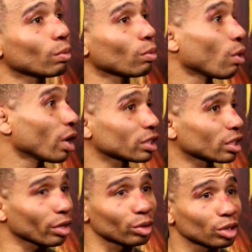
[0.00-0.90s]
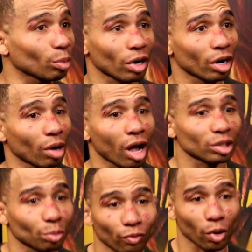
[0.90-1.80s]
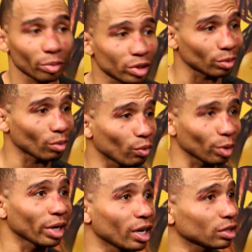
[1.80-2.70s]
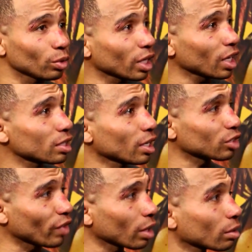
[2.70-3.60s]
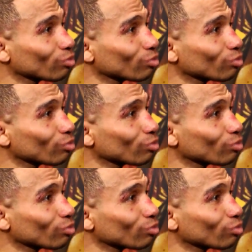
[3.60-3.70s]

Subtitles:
Or I sit there still put on an awesome performance and hopefully my nuts don't get kicked the next fight.